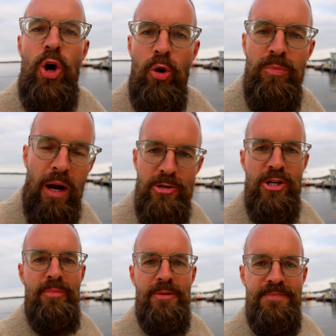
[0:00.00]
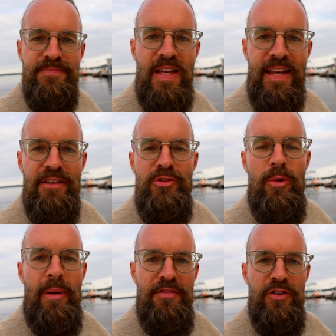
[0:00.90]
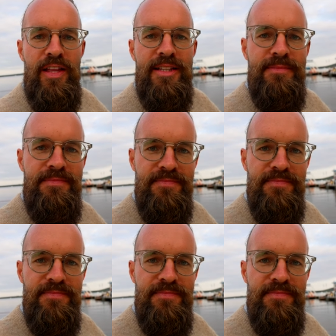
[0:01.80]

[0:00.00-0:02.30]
your own barbershop, and I give you the money for that.